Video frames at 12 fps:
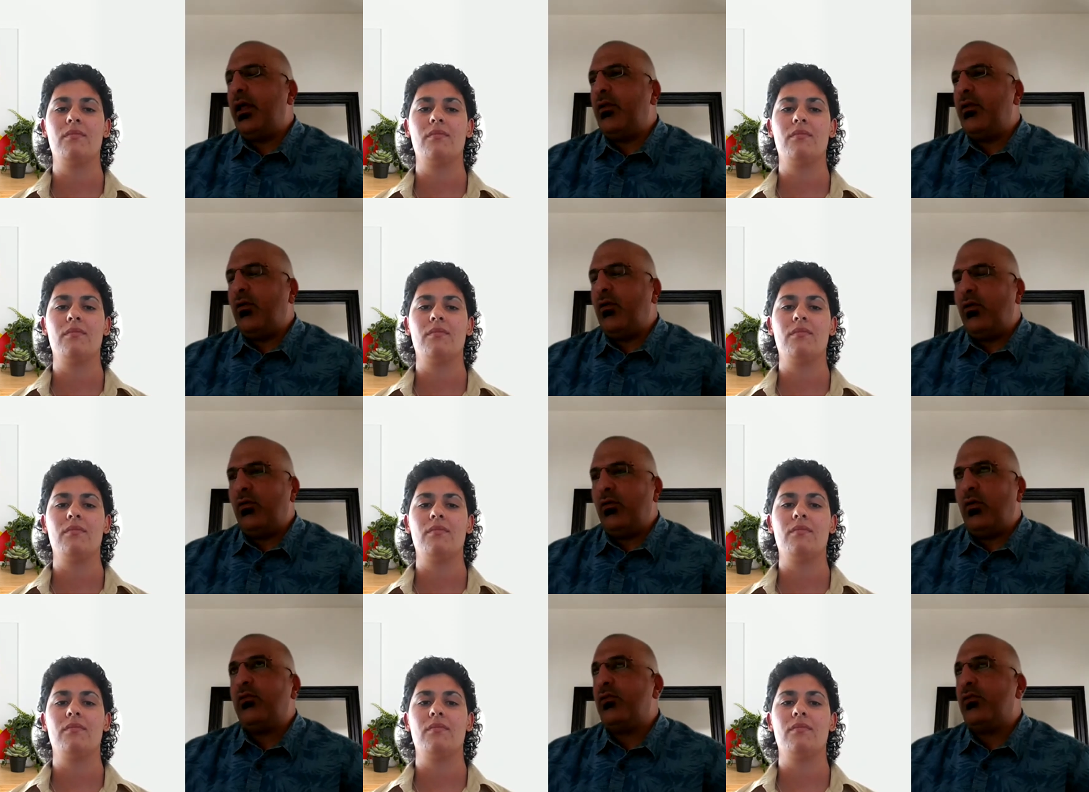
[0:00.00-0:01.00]
Speaker 1: there are
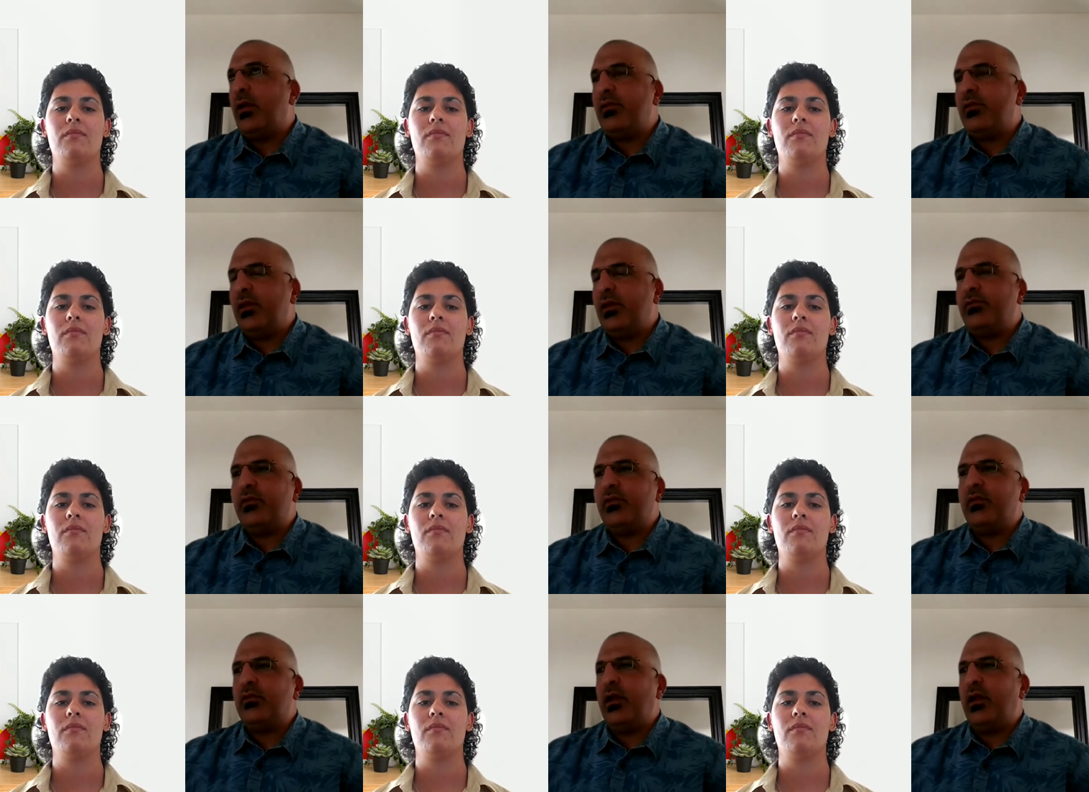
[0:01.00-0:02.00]
also some
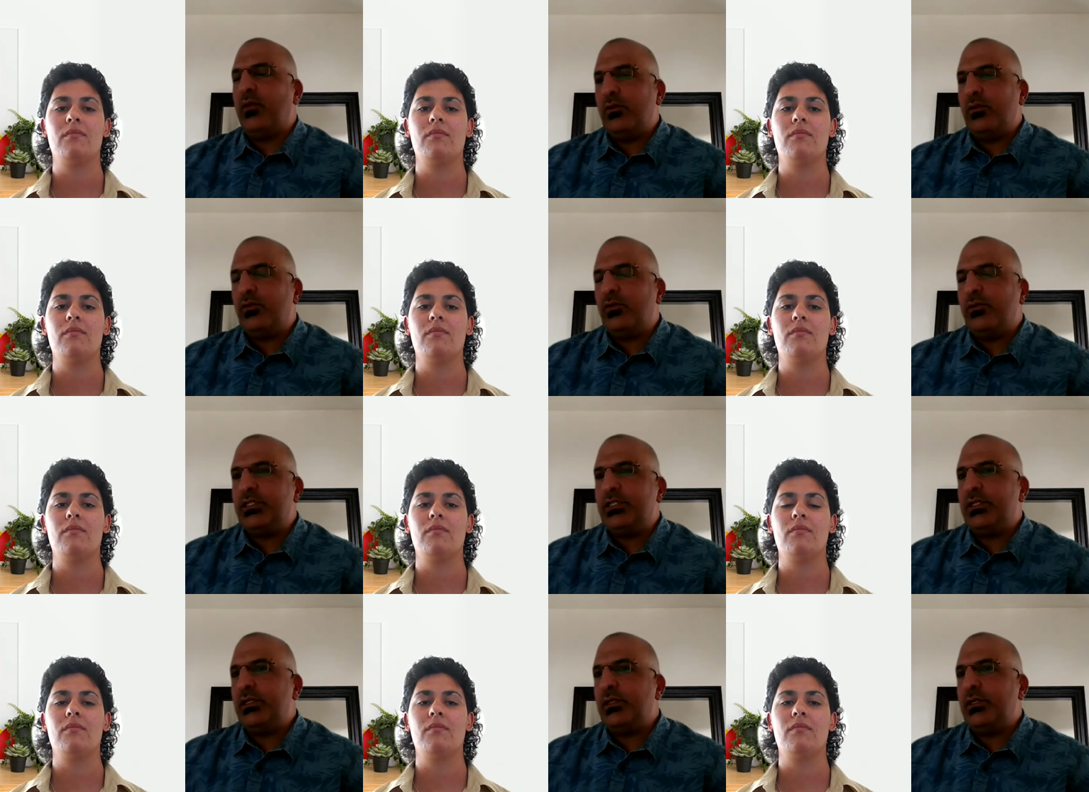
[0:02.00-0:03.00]
services I want
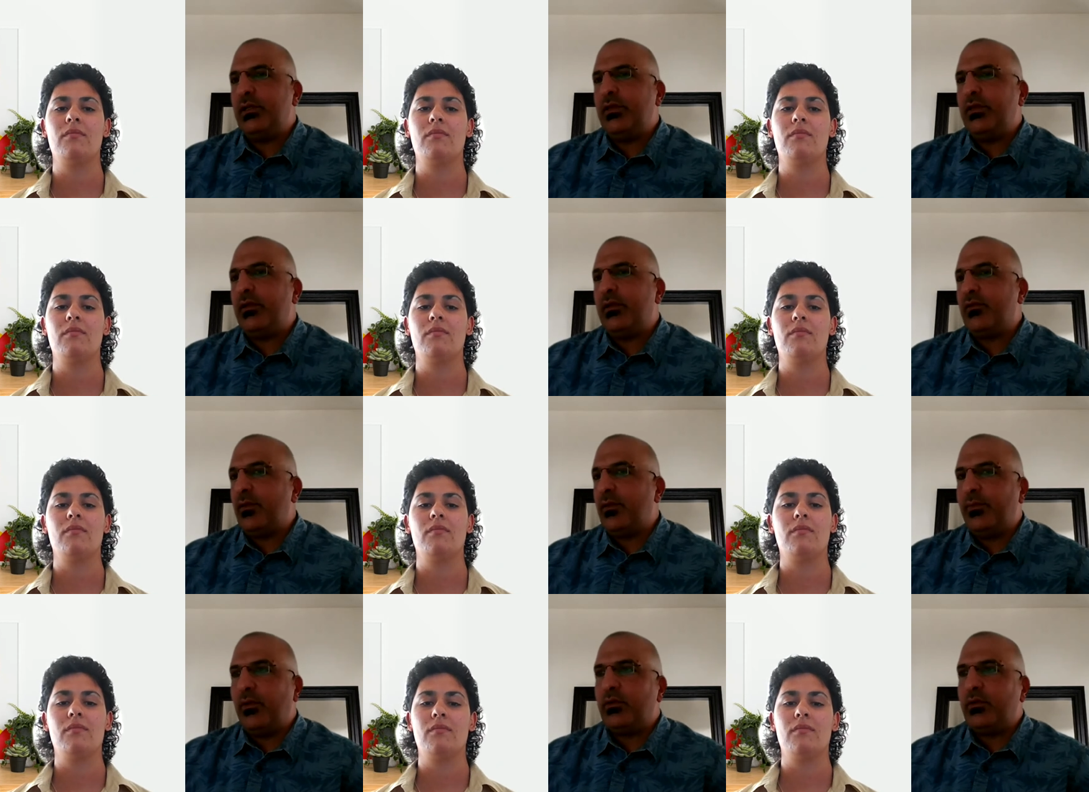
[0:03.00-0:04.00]
to mention
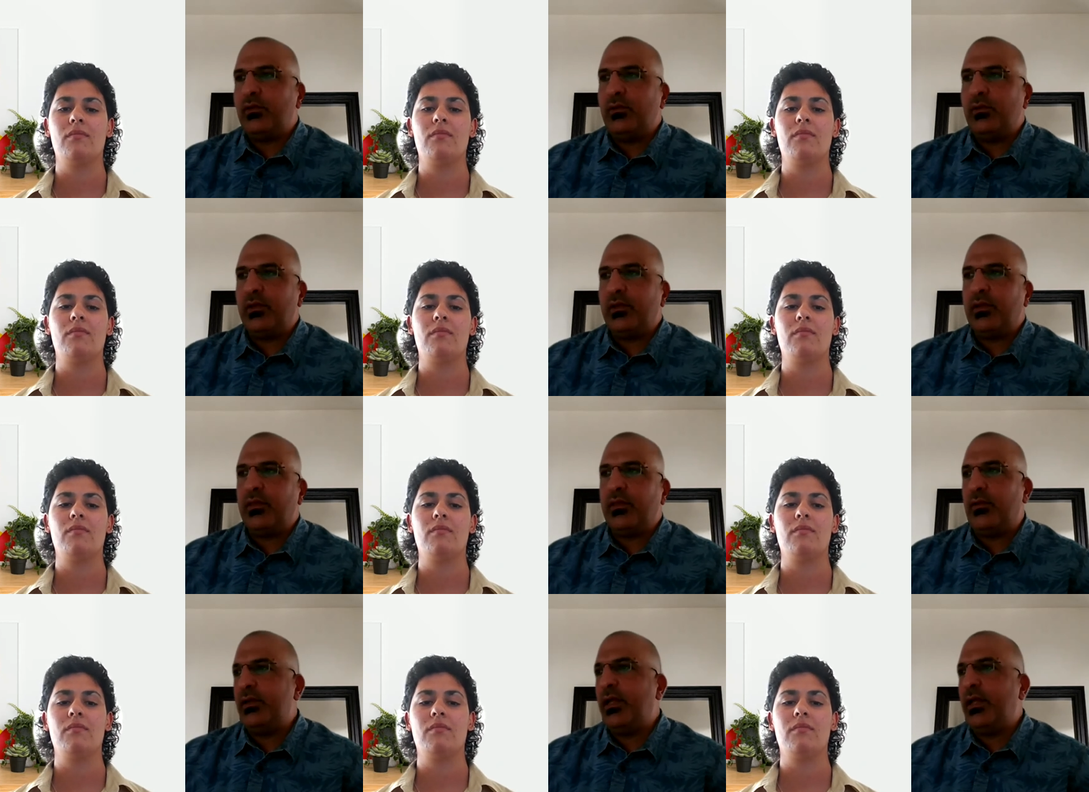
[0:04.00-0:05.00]
their support
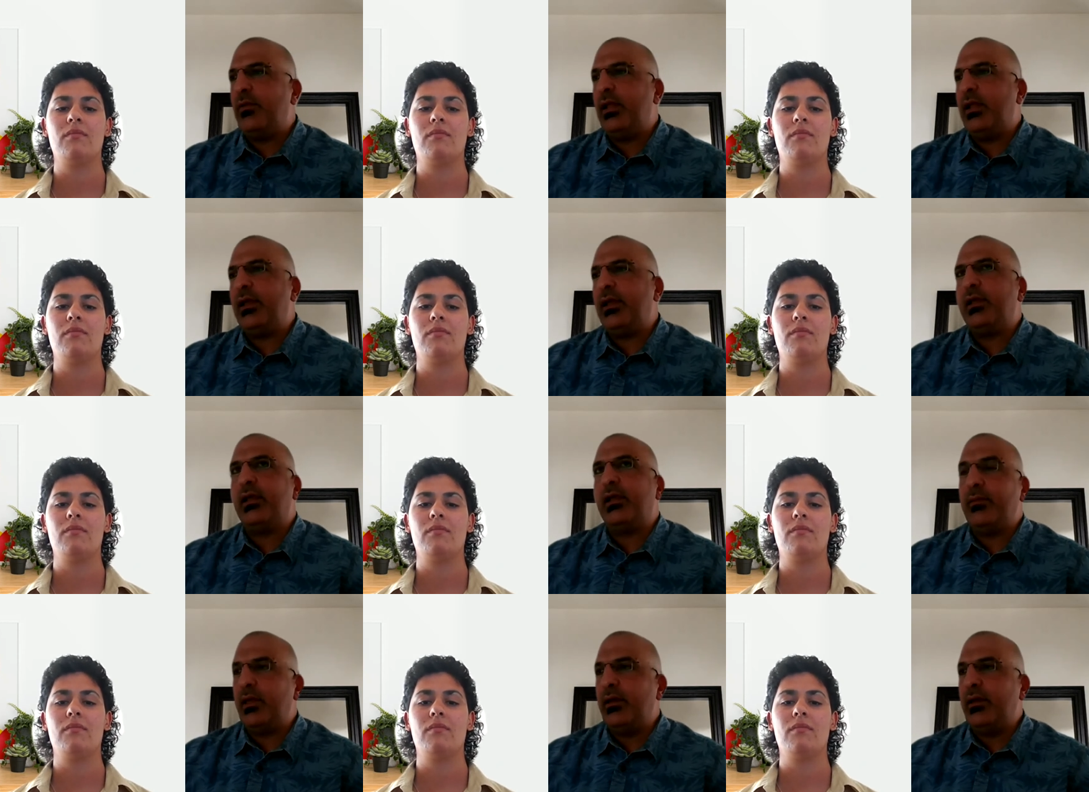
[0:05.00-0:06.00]
during the lockdown,
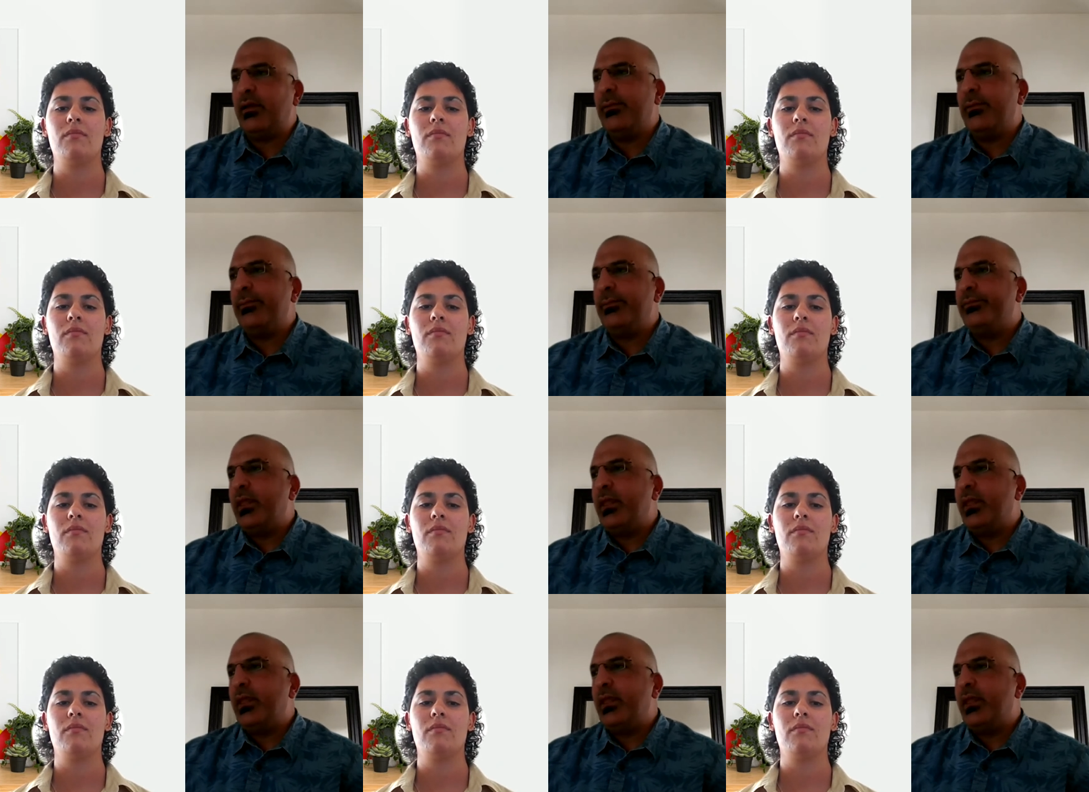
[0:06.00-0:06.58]
like ComCare.